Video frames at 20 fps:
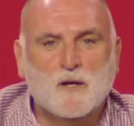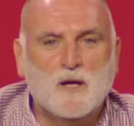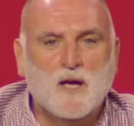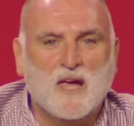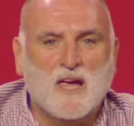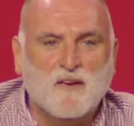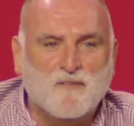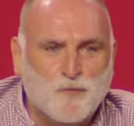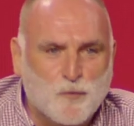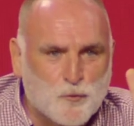
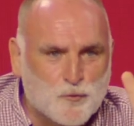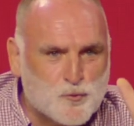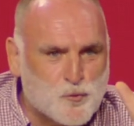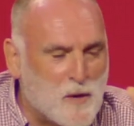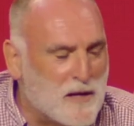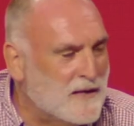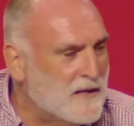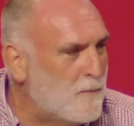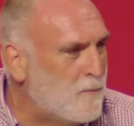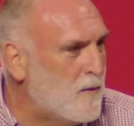If you
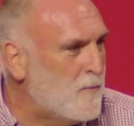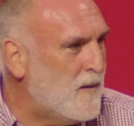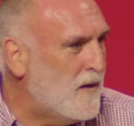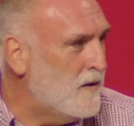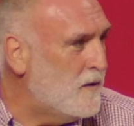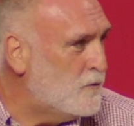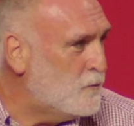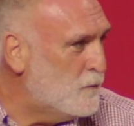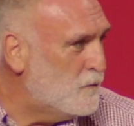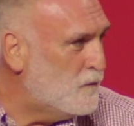train
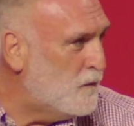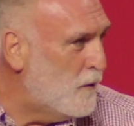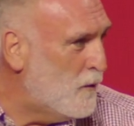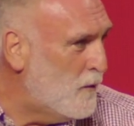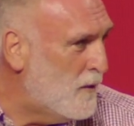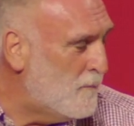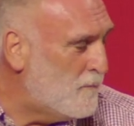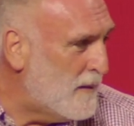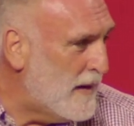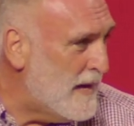everybody to follow
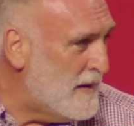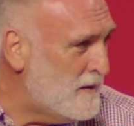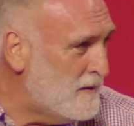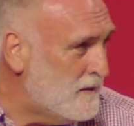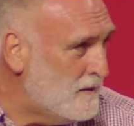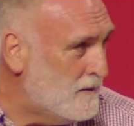a plan,